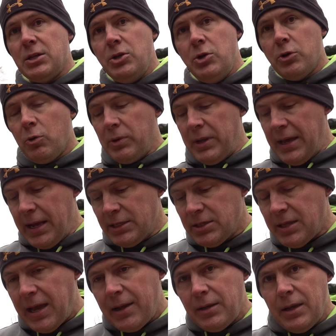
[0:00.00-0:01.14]
and you're on the edge of
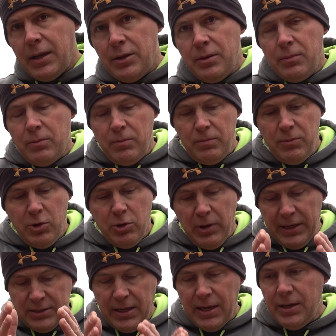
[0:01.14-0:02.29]
that, and you're
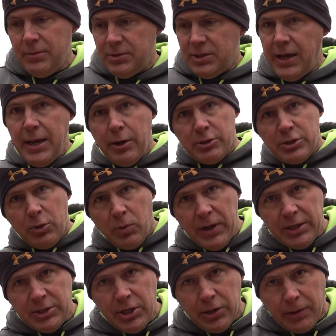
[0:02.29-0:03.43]
like, say here's the
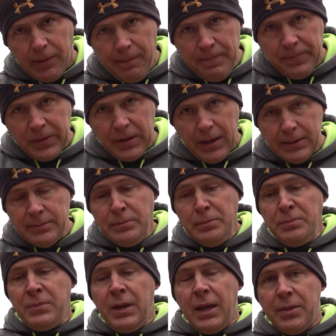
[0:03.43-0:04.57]
ridge here, okay?
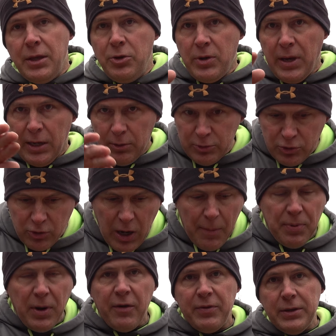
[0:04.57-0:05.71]
And then you got a little
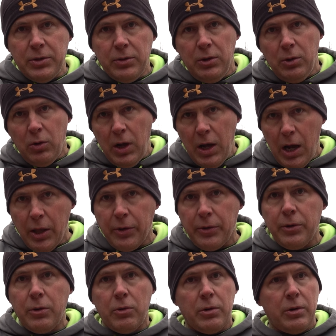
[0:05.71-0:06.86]
drop off into a little
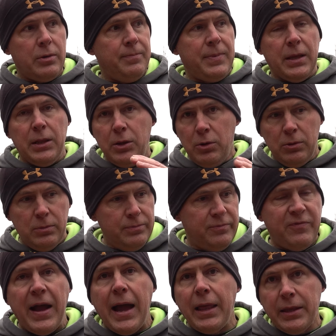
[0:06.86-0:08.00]
holler or a little
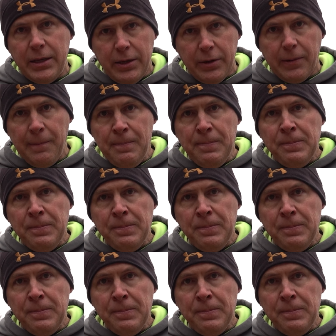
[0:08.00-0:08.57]
valley here.